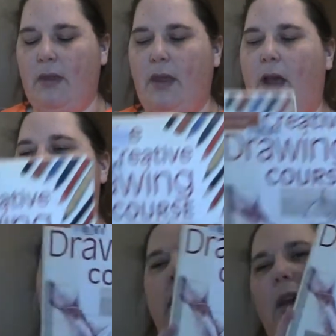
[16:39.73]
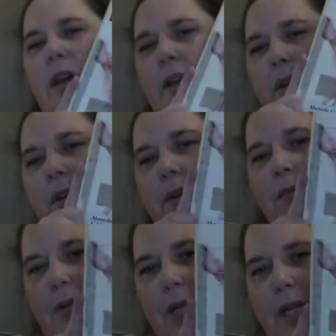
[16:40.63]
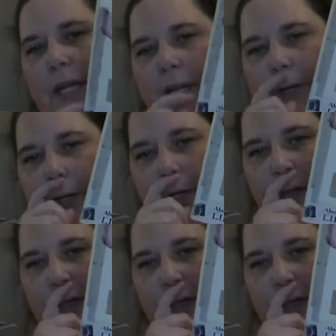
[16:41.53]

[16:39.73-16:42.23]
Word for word: Uh, another really good